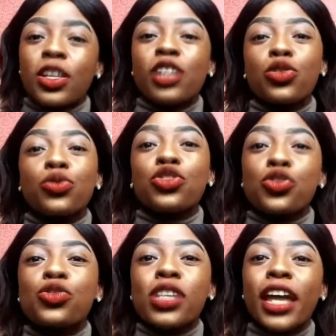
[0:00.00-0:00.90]
so that you
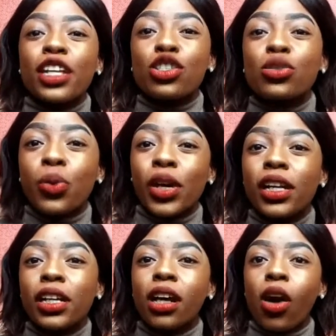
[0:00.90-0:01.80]
reduce any
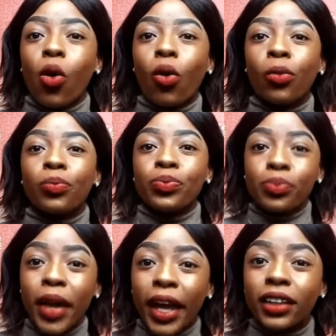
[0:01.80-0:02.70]
swelling or
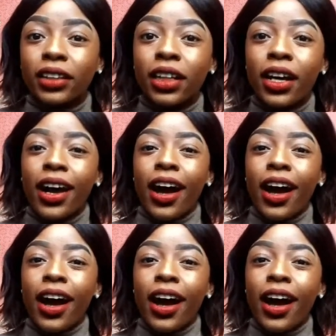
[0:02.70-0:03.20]
pain.